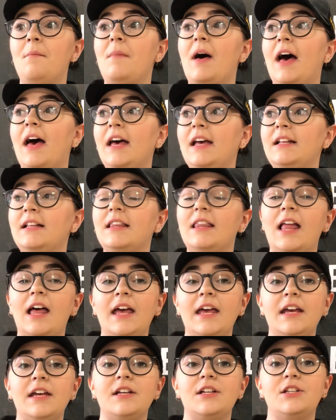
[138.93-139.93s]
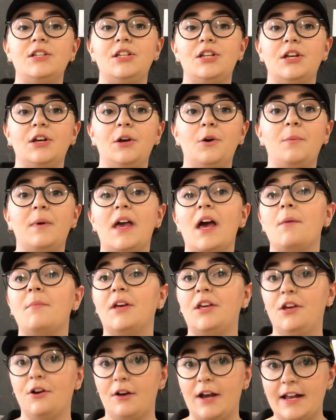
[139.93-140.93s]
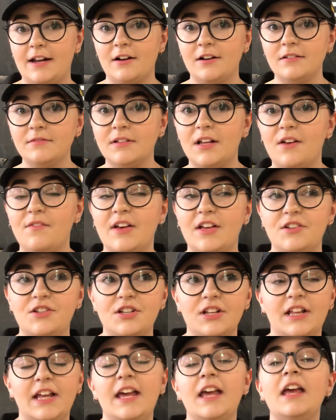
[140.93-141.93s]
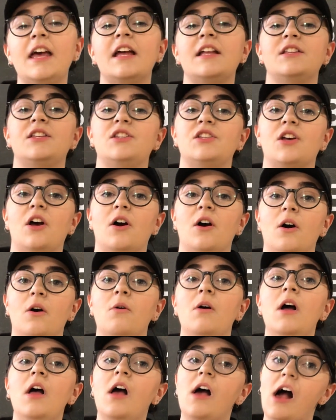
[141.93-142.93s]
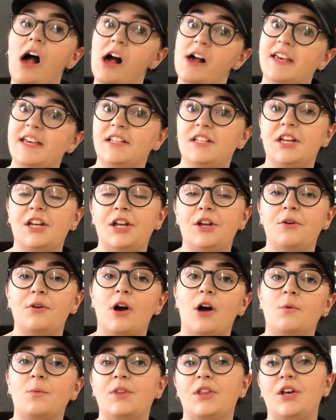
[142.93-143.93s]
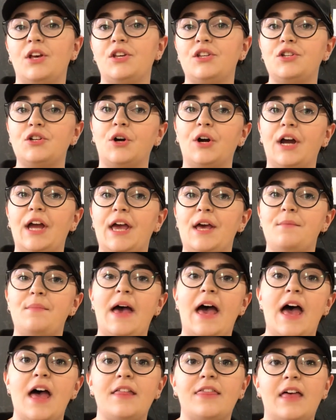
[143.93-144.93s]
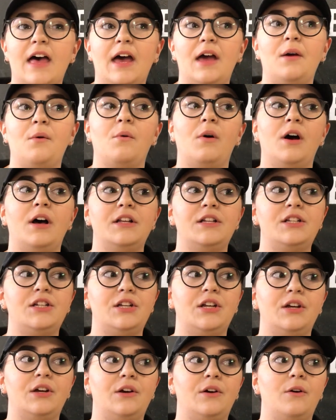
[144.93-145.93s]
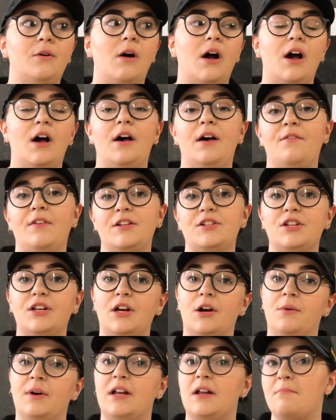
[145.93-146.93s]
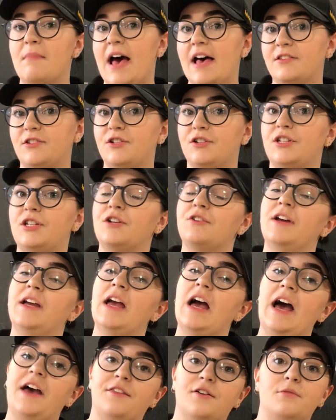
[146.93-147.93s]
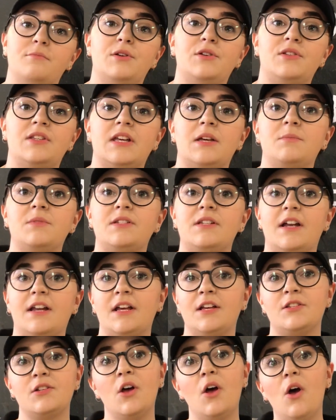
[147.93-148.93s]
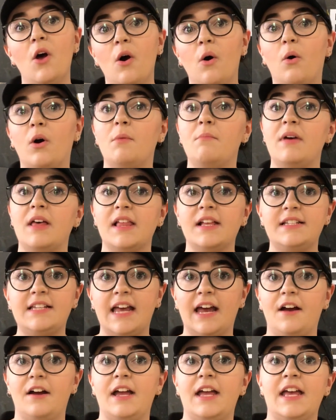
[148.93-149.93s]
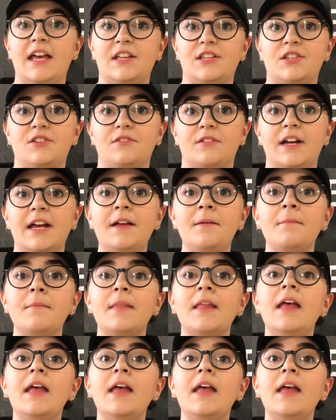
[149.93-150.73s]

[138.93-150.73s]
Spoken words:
I'd like to become a curator eventually, and so continuing on with the historian path, I want to eventually go get a master's degree, either in museum studies or military history.